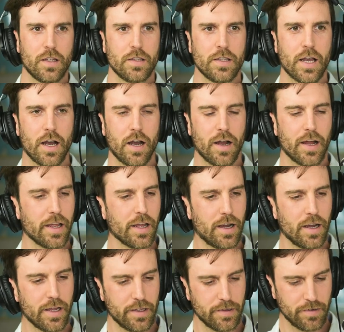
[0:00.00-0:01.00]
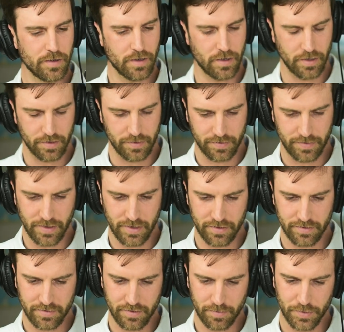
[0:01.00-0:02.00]
Yeah, I
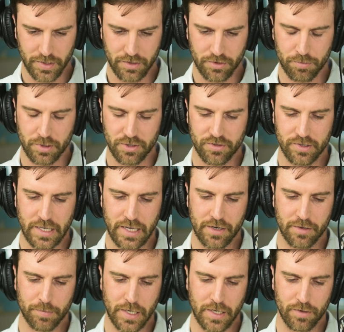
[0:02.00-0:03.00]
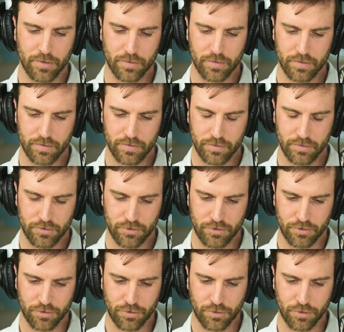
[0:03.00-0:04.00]
there's something to be said about
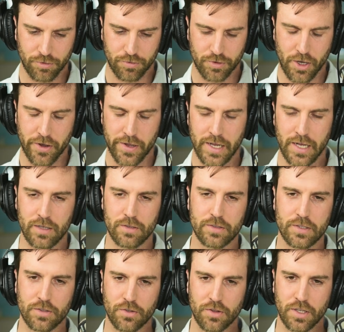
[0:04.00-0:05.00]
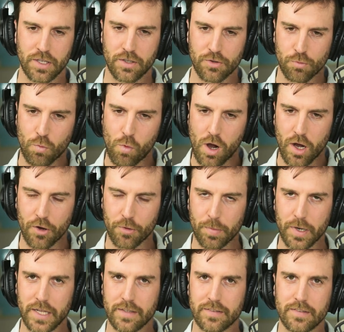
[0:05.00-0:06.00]
just sort of going out into these wild
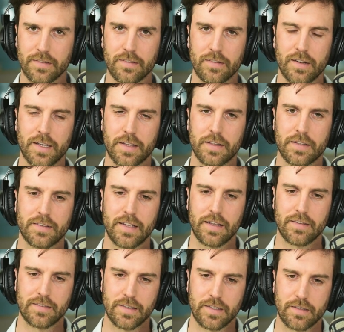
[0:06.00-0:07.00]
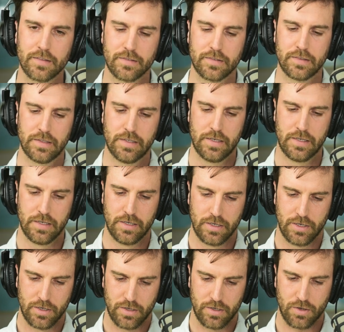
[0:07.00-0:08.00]
places like the desert
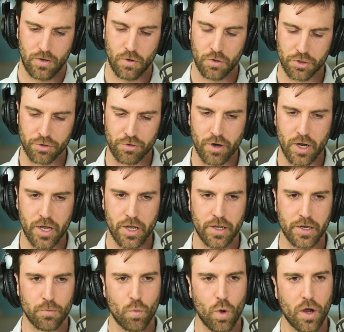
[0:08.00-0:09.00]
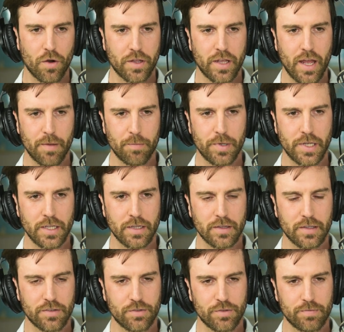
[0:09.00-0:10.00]
on your own and wild
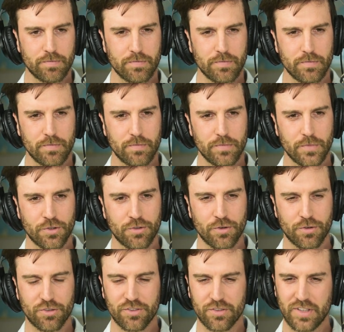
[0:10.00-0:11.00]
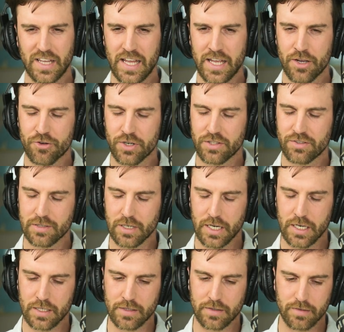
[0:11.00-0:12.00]
camping. This, the sort of eerie
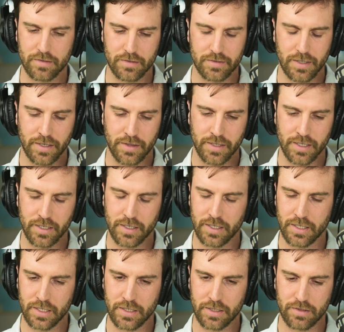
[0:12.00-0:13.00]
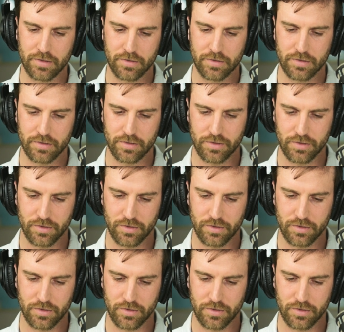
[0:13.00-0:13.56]
silence, I think, is